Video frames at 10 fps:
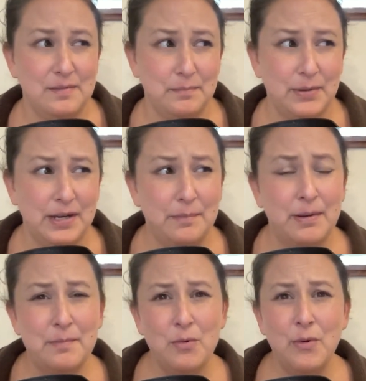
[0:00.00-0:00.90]
put it, but
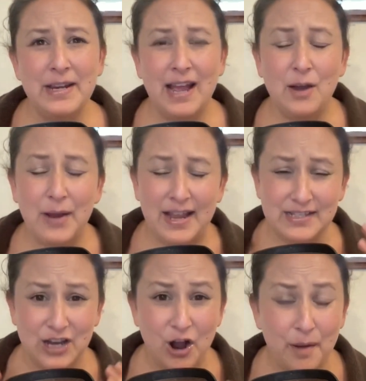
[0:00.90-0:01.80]
more in how it has
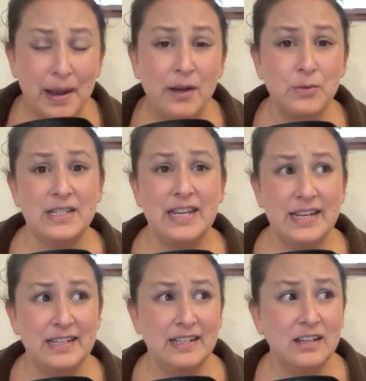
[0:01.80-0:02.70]
come out
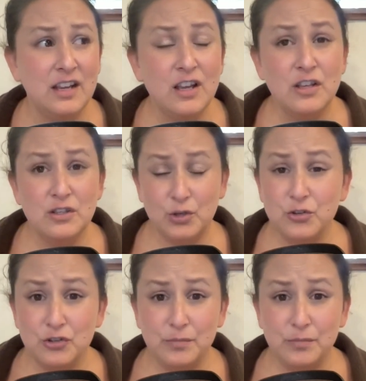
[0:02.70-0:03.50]
in social